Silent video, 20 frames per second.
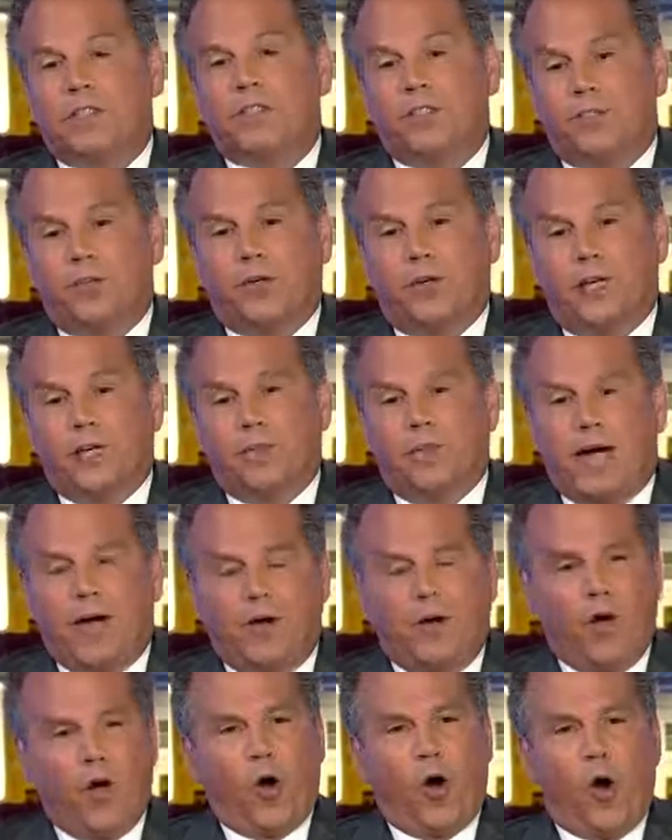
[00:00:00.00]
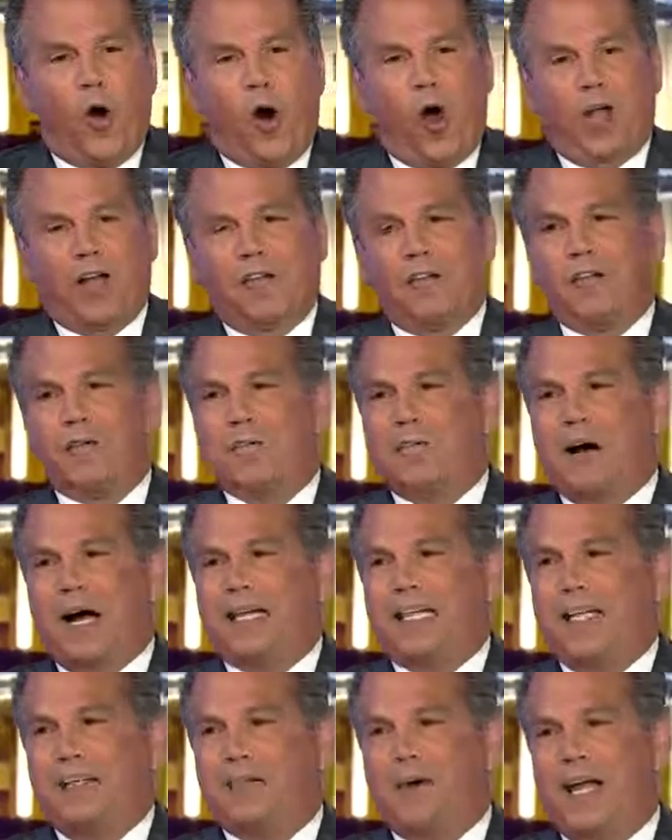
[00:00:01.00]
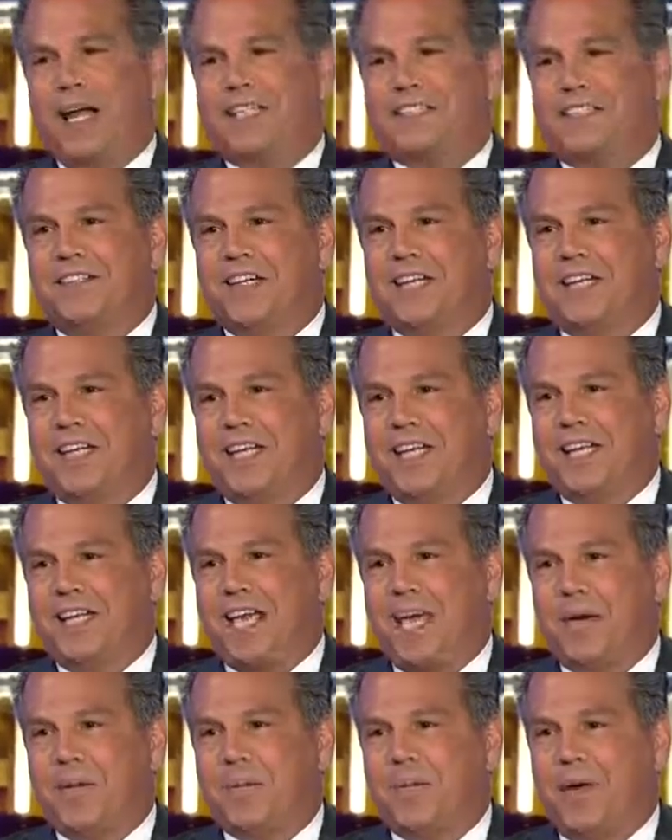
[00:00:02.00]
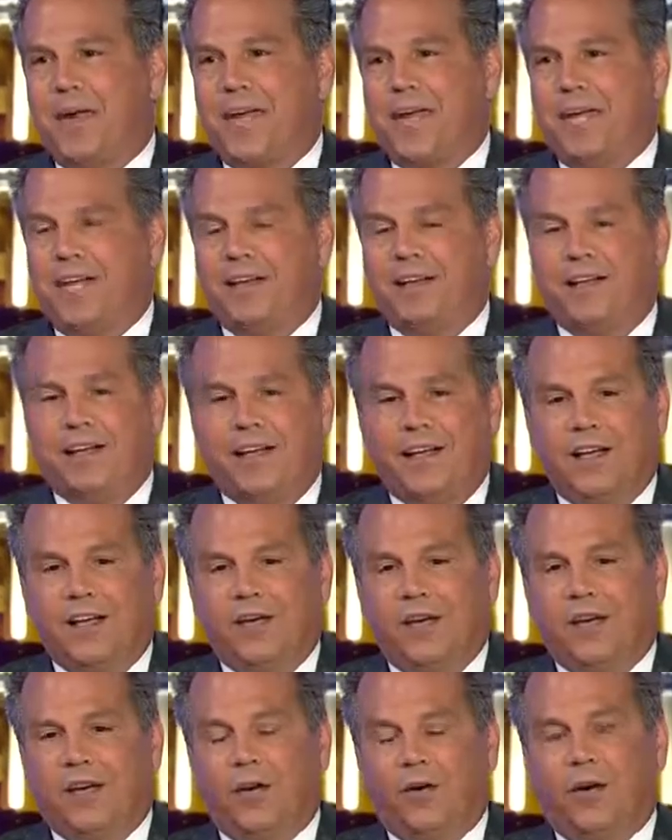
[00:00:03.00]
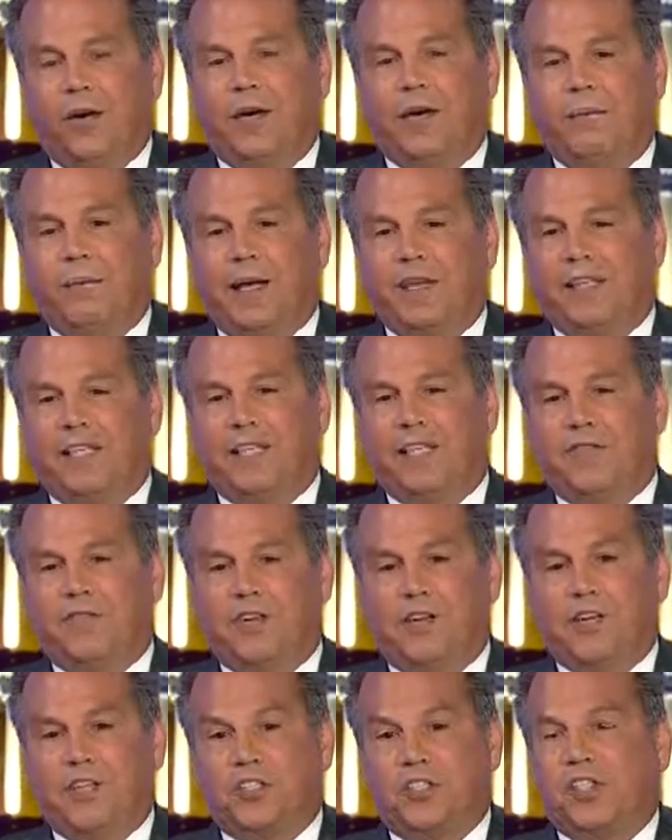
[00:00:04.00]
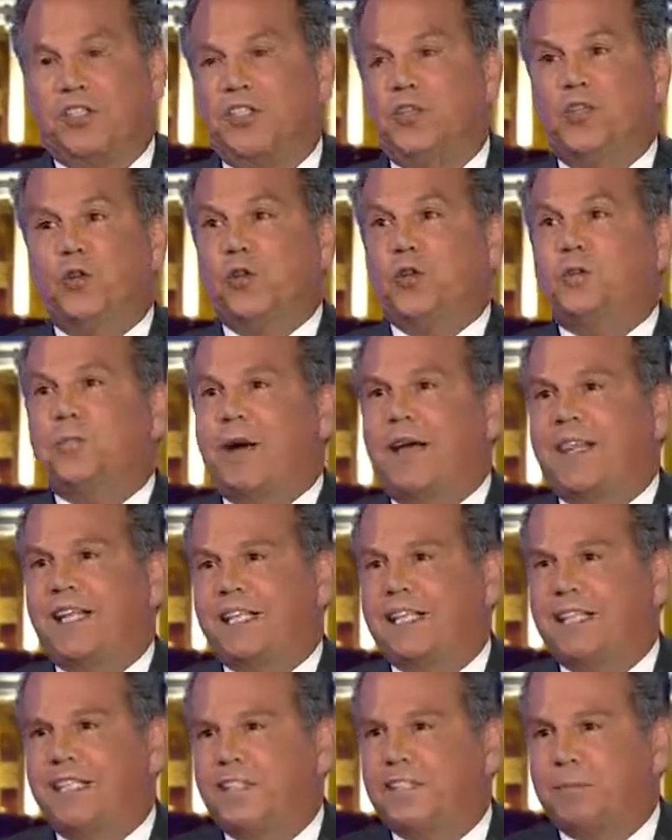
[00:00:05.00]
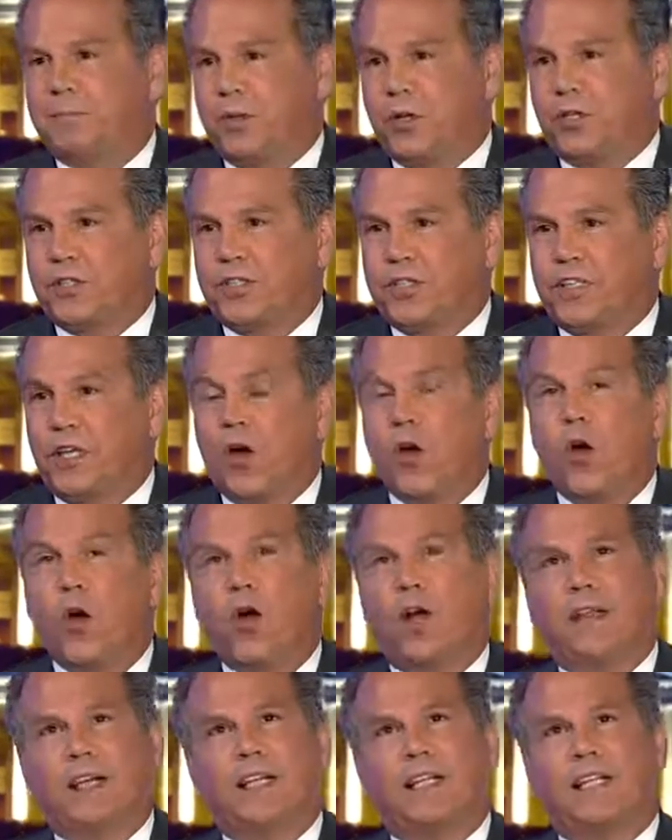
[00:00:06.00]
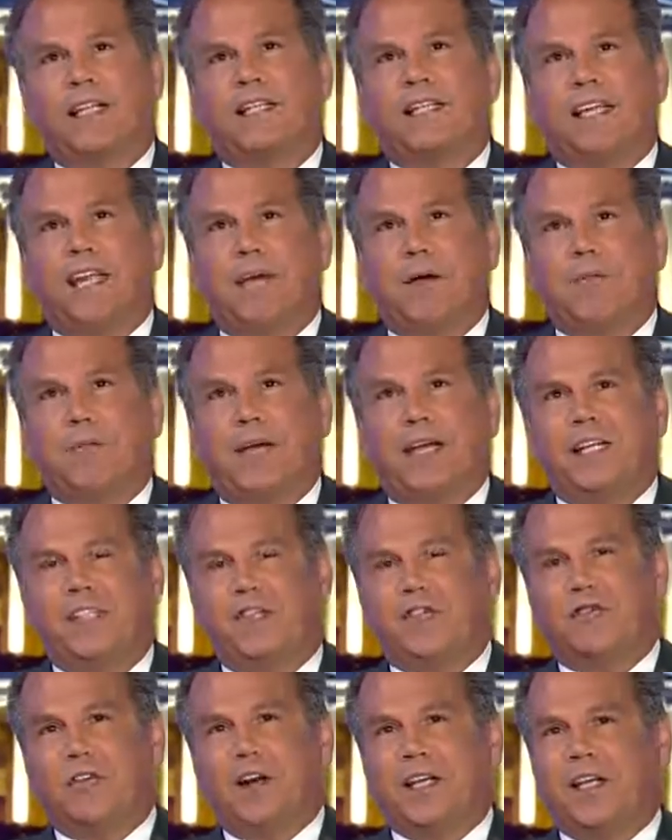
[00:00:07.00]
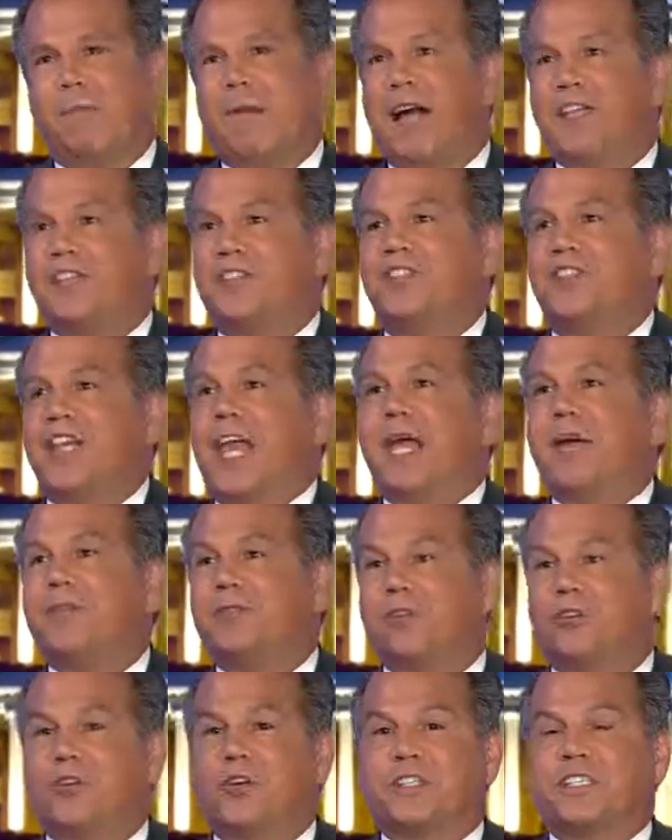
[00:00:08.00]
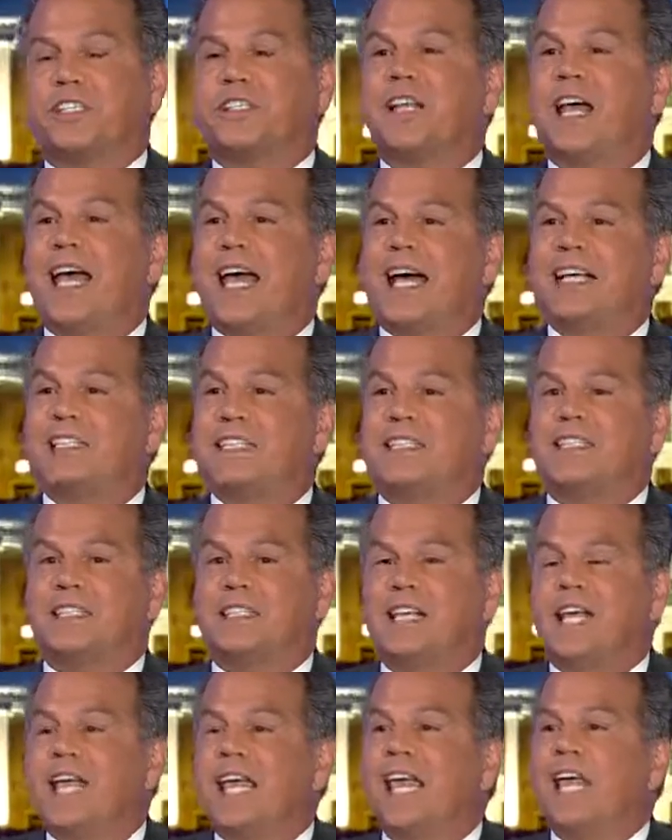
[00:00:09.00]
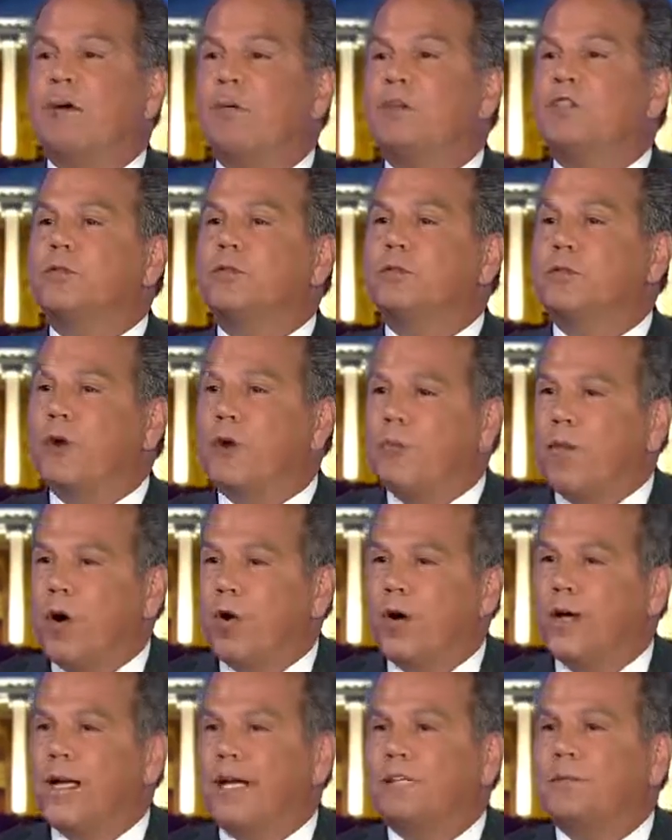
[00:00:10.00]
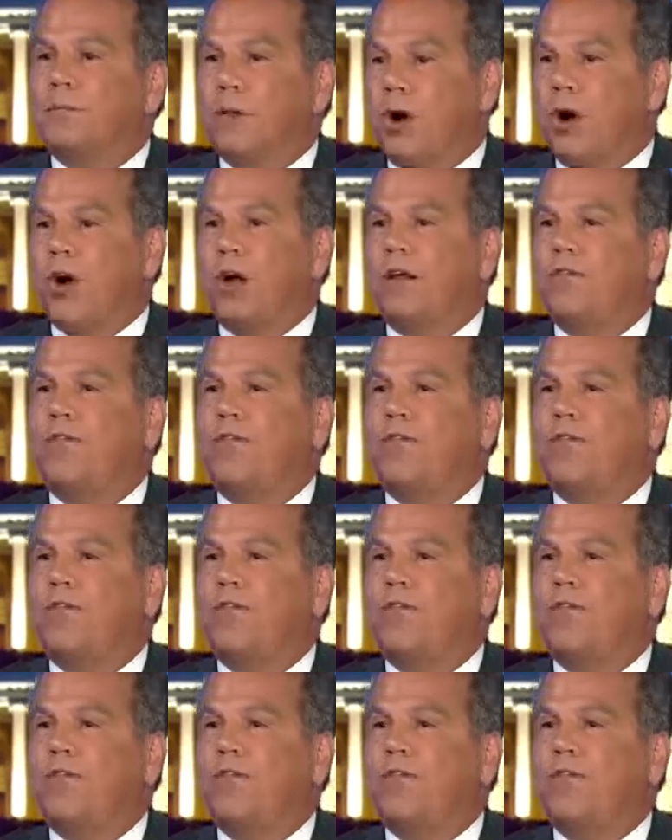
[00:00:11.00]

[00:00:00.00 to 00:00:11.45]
a story story about all of the money raised in the Clinton campaign uh, or by the Clinton Foundation is used by the Clintons personally. The Clinton campaign is funded by the same RT? sources as ISIS. It was promoted as part